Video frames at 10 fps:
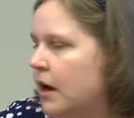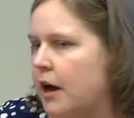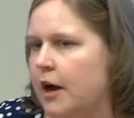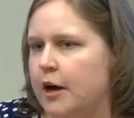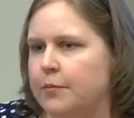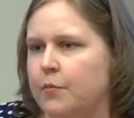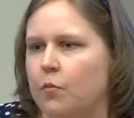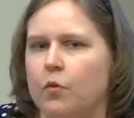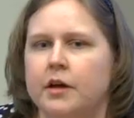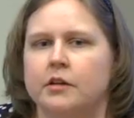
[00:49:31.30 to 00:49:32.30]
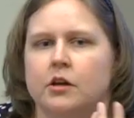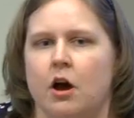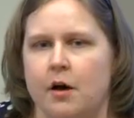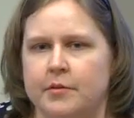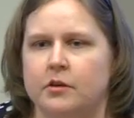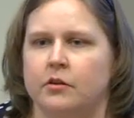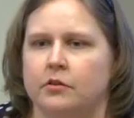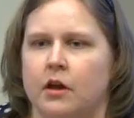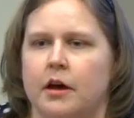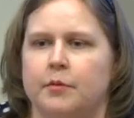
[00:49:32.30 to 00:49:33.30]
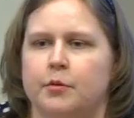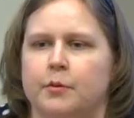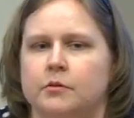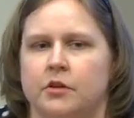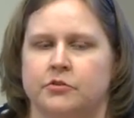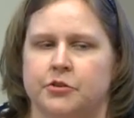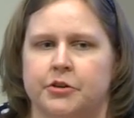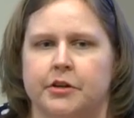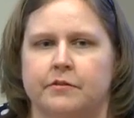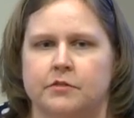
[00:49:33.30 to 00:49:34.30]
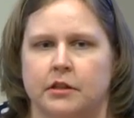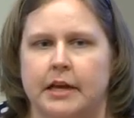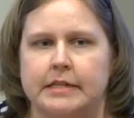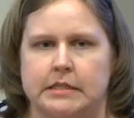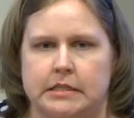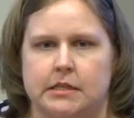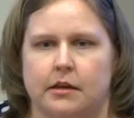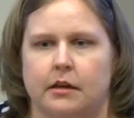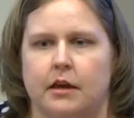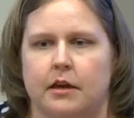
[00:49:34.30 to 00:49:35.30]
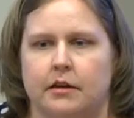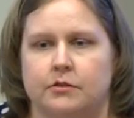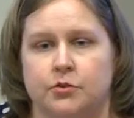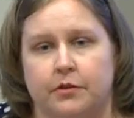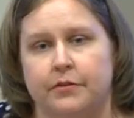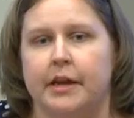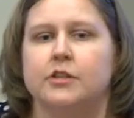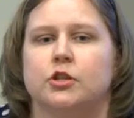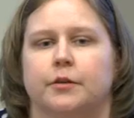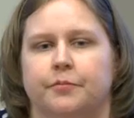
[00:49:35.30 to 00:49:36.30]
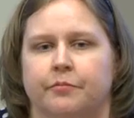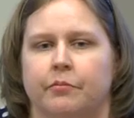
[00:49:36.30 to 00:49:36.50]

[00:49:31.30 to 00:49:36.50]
One common proposed alternative to licensing is certification.